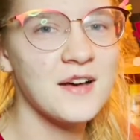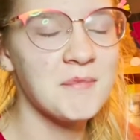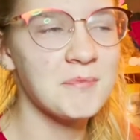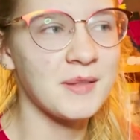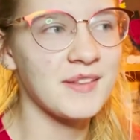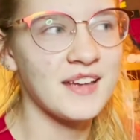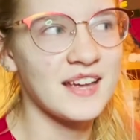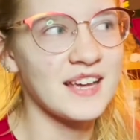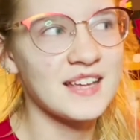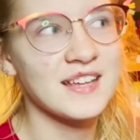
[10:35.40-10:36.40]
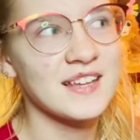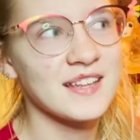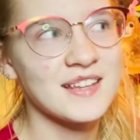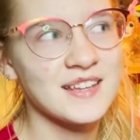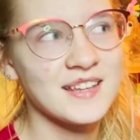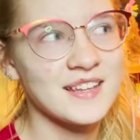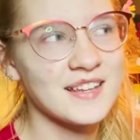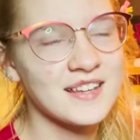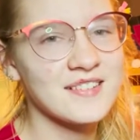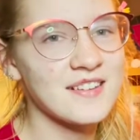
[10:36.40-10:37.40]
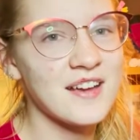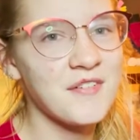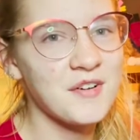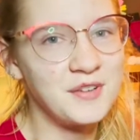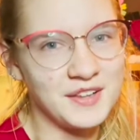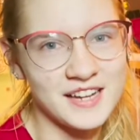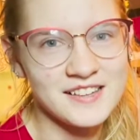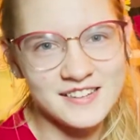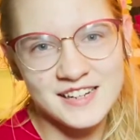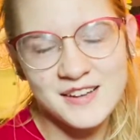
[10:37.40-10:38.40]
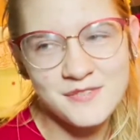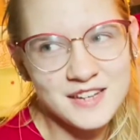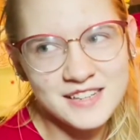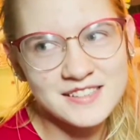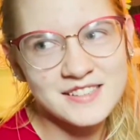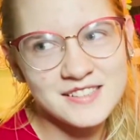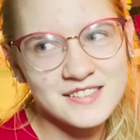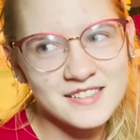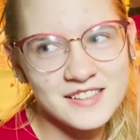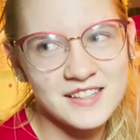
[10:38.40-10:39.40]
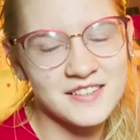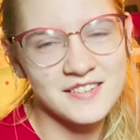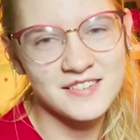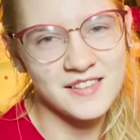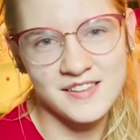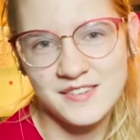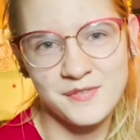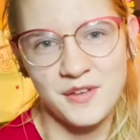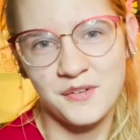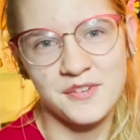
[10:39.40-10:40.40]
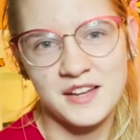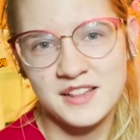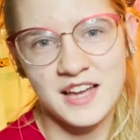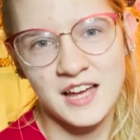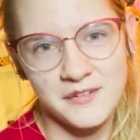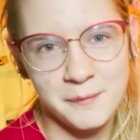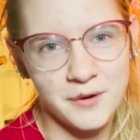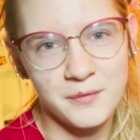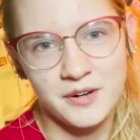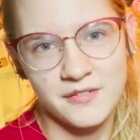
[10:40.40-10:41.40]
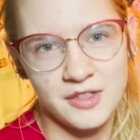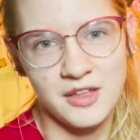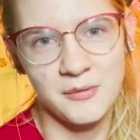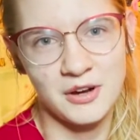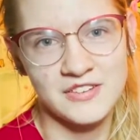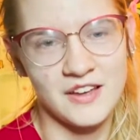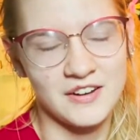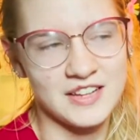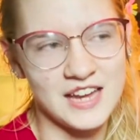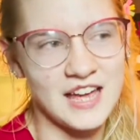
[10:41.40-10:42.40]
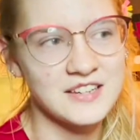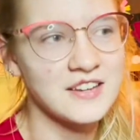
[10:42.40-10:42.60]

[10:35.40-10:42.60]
but like, because I have a feeling it's gonna get fixed, because this feels like the kind of book where everything works out in the end.